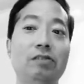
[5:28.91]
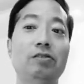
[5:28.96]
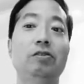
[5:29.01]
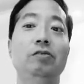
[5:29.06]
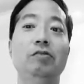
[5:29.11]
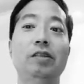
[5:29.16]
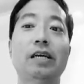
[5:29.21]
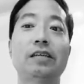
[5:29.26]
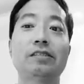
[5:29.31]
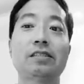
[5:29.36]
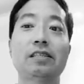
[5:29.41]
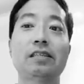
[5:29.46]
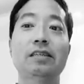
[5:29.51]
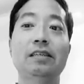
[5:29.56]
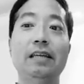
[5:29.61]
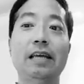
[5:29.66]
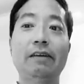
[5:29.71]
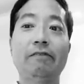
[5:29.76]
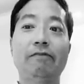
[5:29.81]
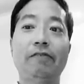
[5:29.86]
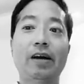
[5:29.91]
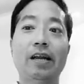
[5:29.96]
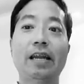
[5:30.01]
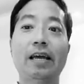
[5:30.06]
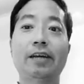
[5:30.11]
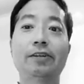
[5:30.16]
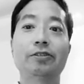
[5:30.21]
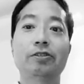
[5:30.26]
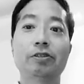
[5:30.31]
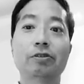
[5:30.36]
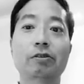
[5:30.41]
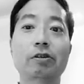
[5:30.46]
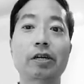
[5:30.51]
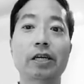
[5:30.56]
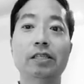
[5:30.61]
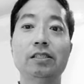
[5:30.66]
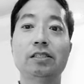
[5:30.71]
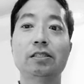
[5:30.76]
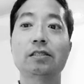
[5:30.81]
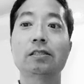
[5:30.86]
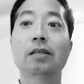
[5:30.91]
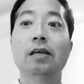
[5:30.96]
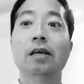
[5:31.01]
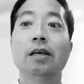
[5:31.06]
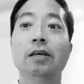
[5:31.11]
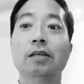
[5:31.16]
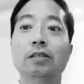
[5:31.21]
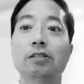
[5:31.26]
2008 financial crisis.